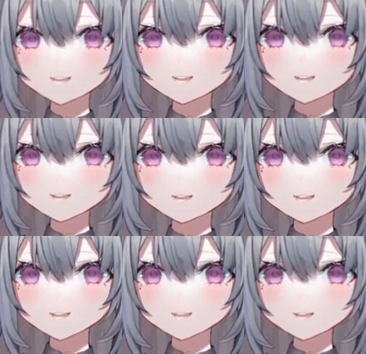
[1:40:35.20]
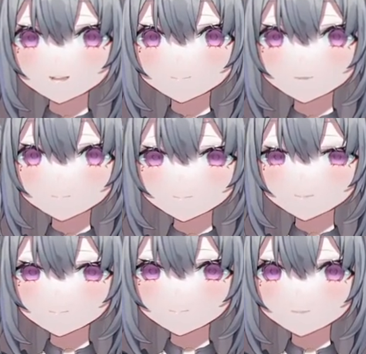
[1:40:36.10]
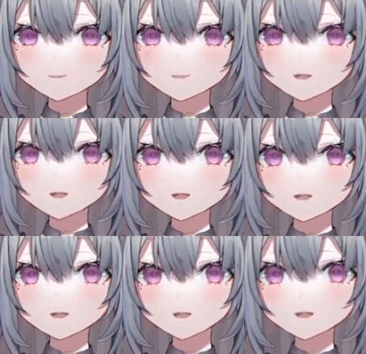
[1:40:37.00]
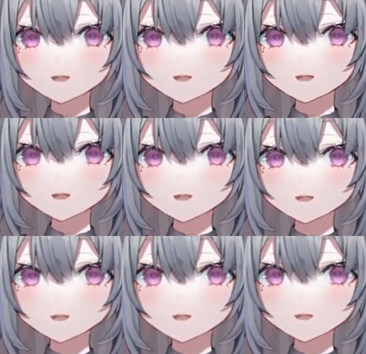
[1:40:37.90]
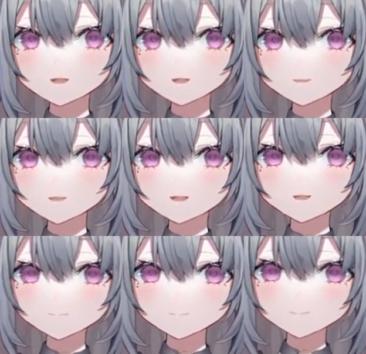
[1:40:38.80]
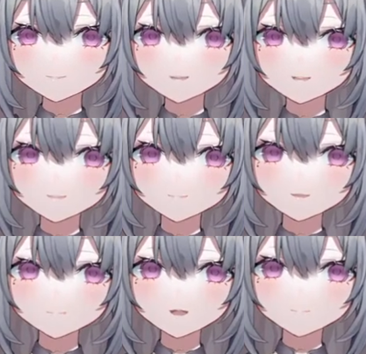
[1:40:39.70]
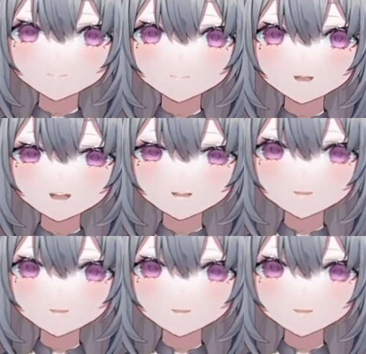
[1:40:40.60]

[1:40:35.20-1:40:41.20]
Zongzo. Zongzo. day. Sorry, I'm just standing there. I'm in the way.